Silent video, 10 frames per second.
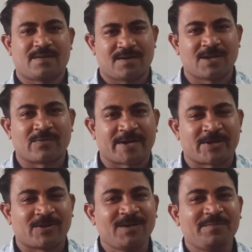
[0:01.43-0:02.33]
Hello one
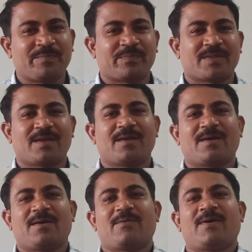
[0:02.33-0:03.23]
and all.
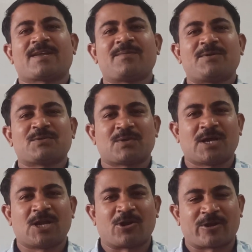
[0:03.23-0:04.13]
Welcome to
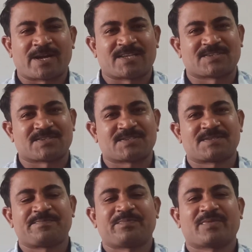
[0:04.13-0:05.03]
Tungal online
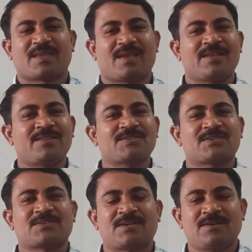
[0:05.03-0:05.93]
classes. In this
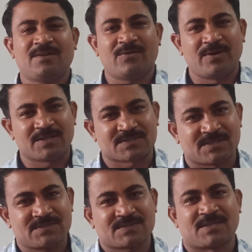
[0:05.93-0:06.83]
session we will
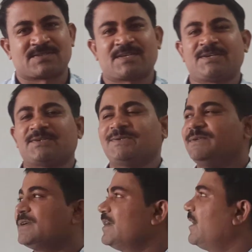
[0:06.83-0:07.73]
discuss concern to
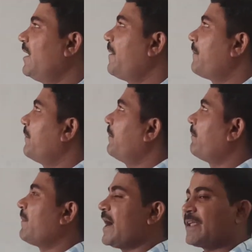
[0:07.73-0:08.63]

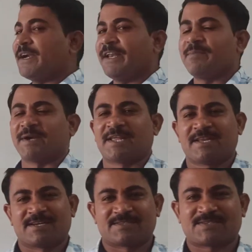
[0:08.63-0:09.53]
magnetic
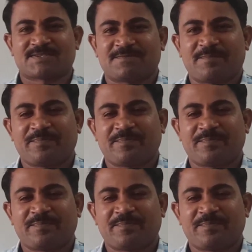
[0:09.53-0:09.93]
materials.